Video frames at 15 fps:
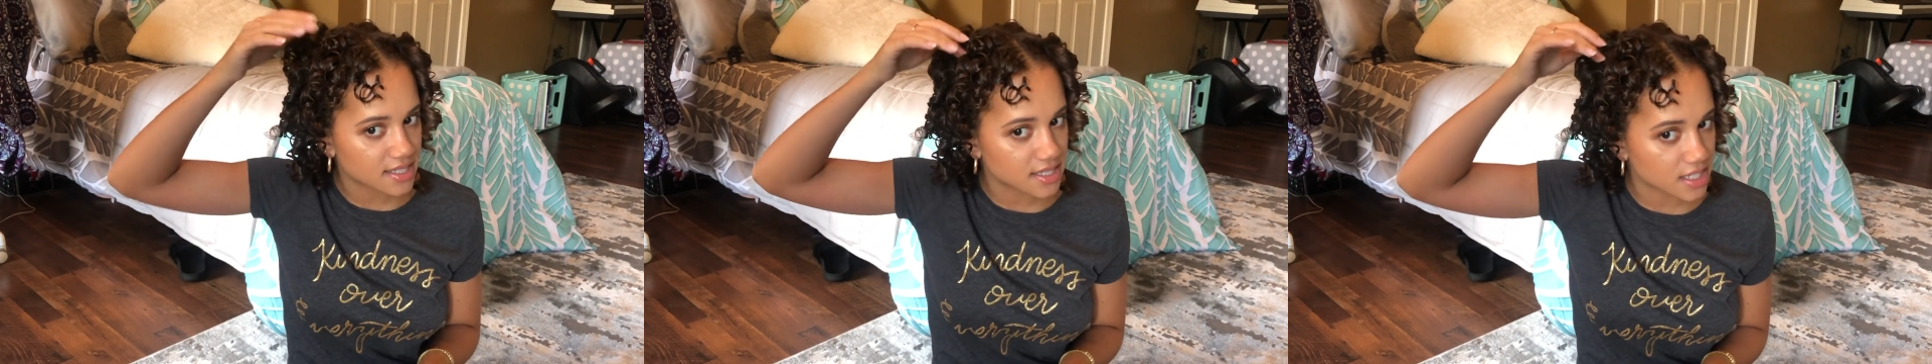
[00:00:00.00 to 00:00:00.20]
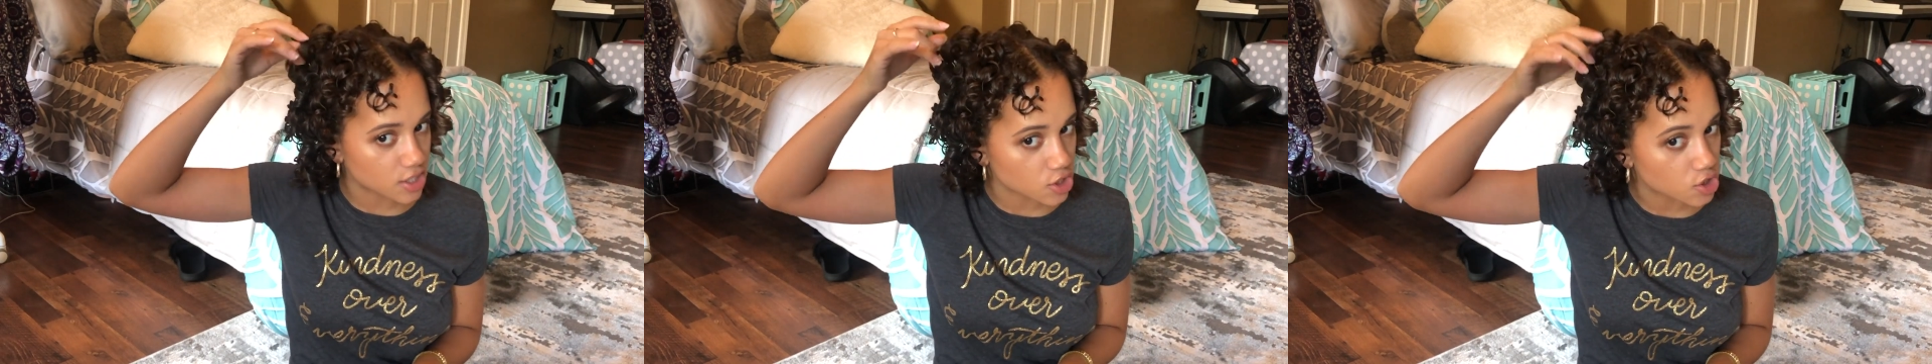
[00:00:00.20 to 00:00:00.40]

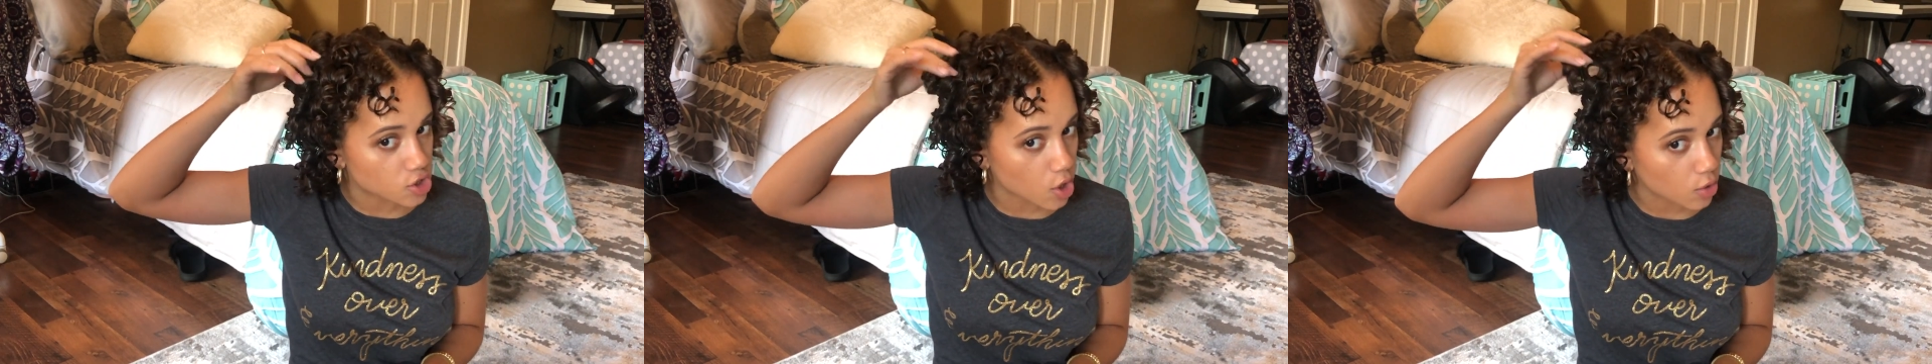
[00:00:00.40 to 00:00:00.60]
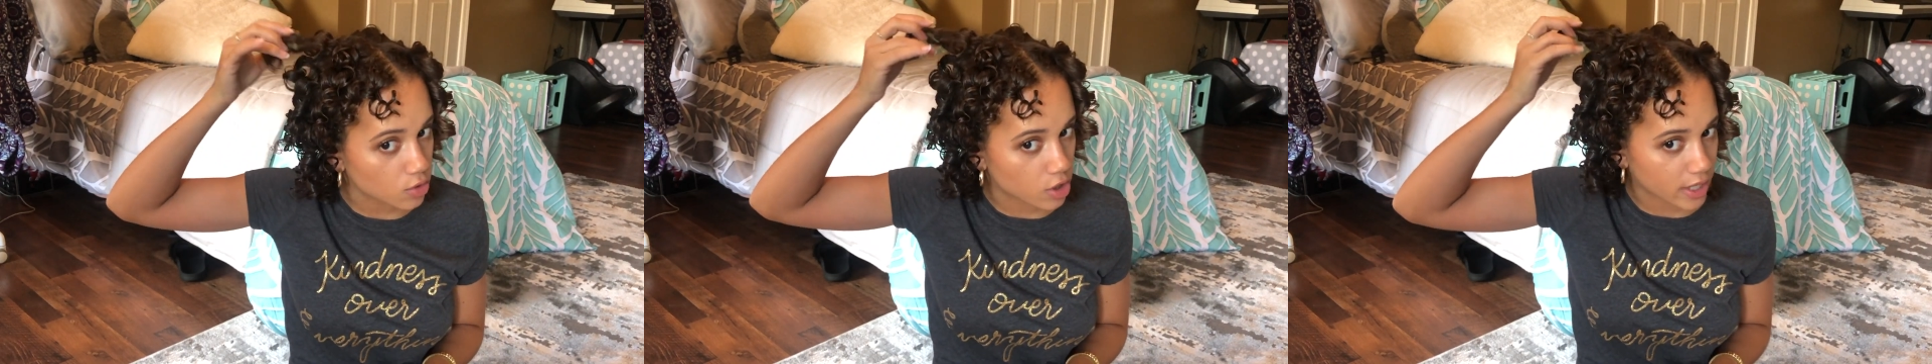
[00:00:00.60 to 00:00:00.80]
They just
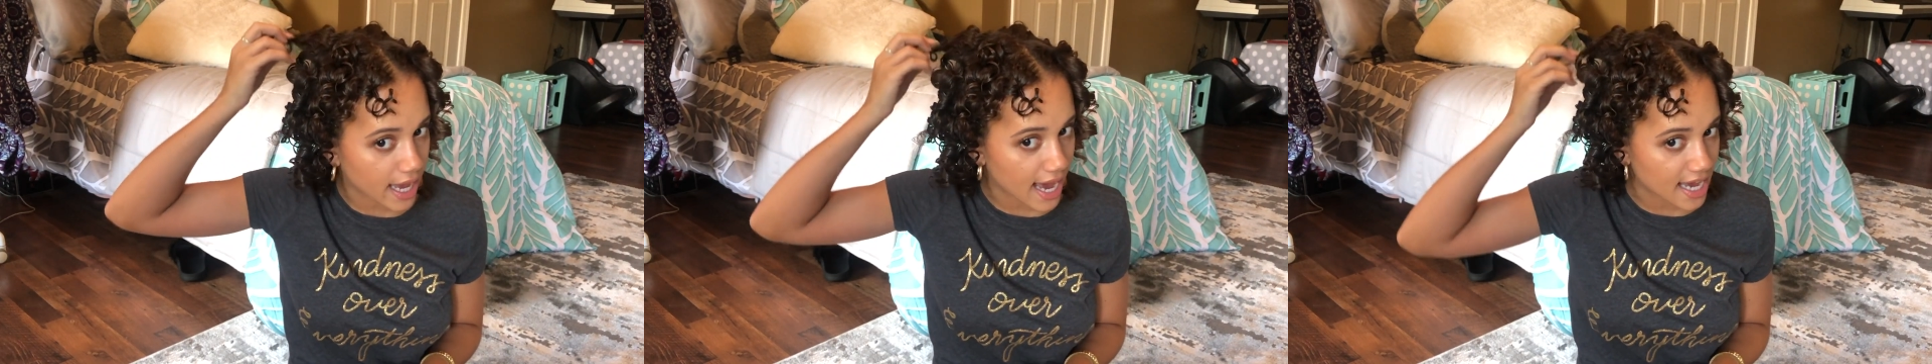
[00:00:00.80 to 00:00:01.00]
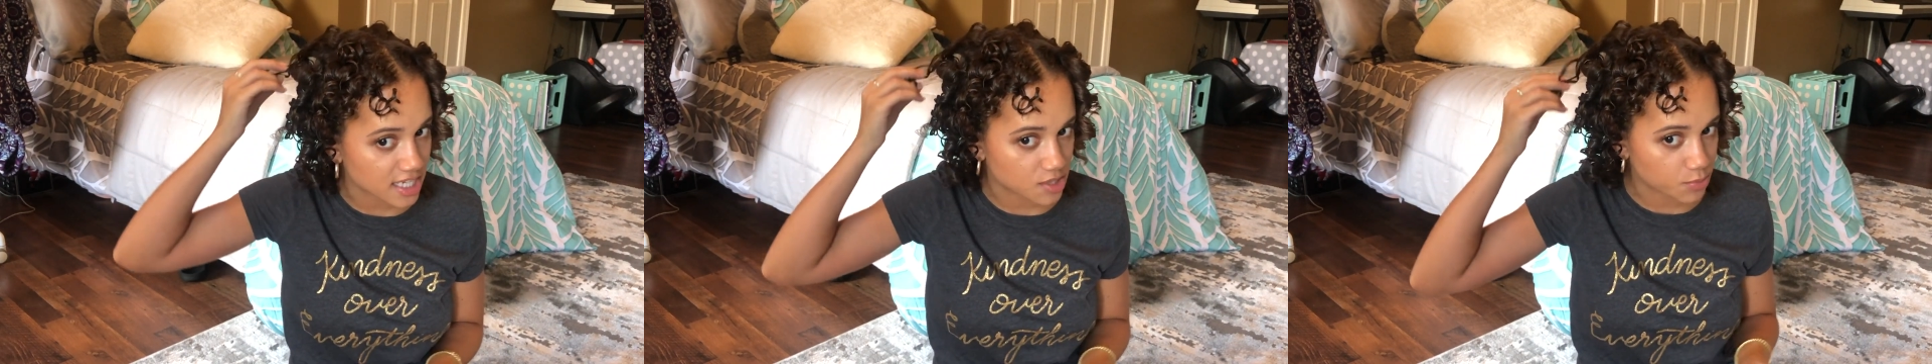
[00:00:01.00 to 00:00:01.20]
don't look
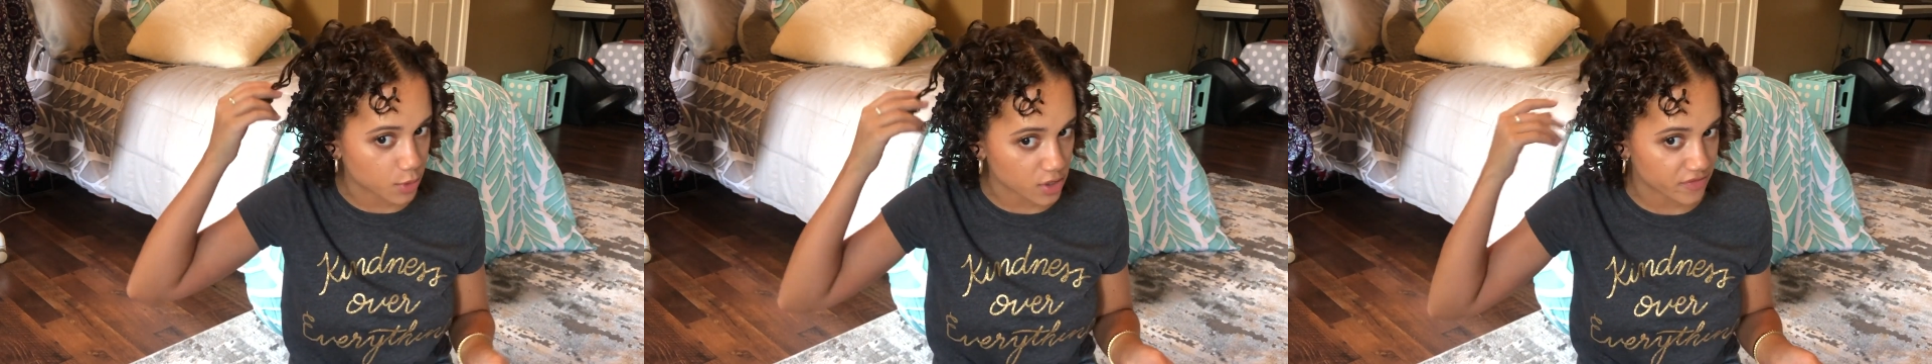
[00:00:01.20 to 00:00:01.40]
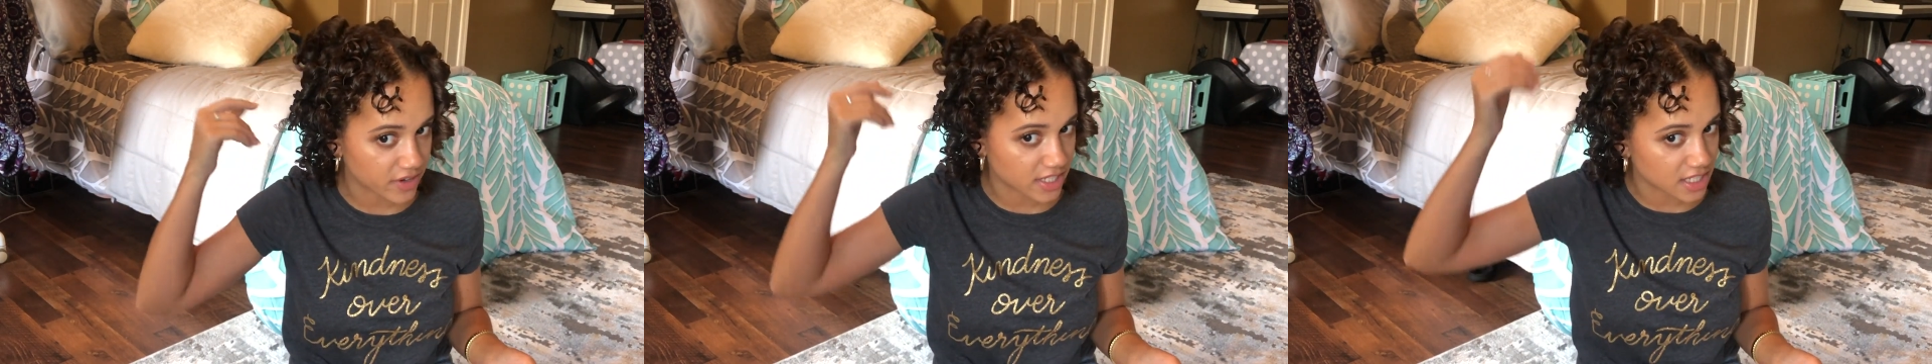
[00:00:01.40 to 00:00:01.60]
as
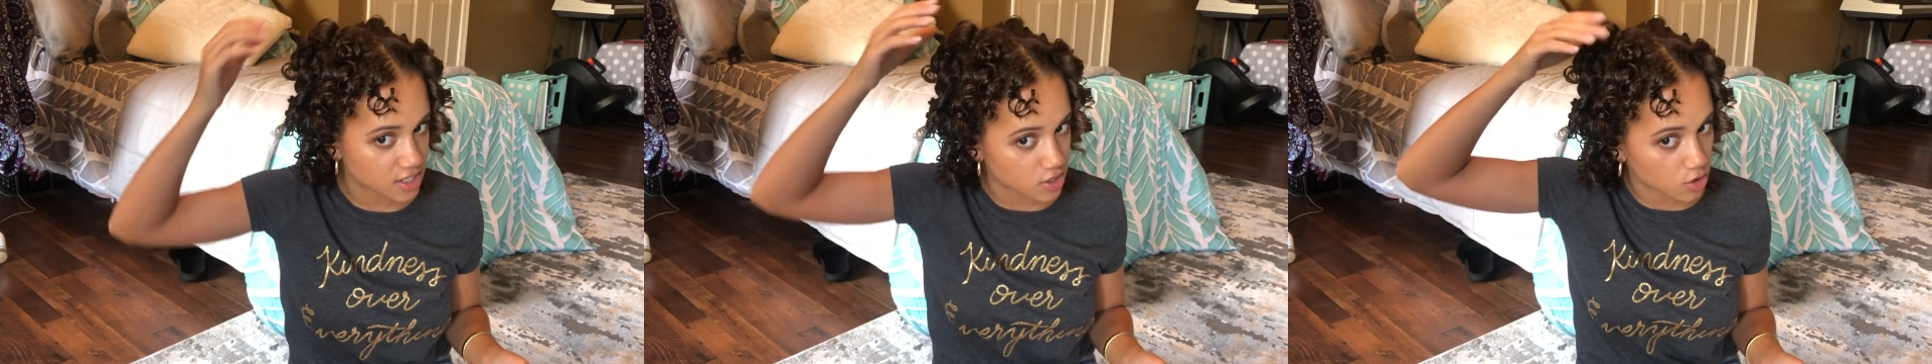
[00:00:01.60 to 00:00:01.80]
perfect as the